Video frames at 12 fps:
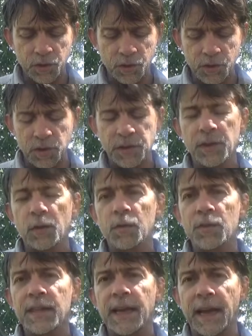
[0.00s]
girl that
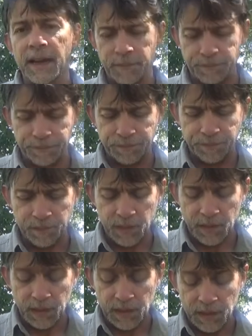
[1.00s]
owns that,
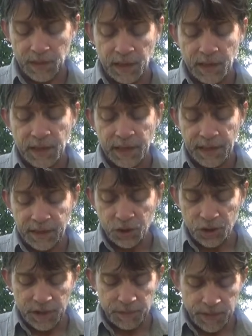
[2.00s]
and
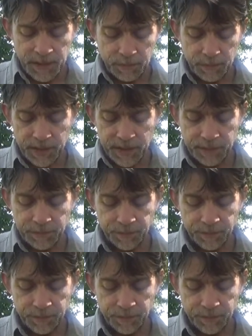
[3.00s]
she made me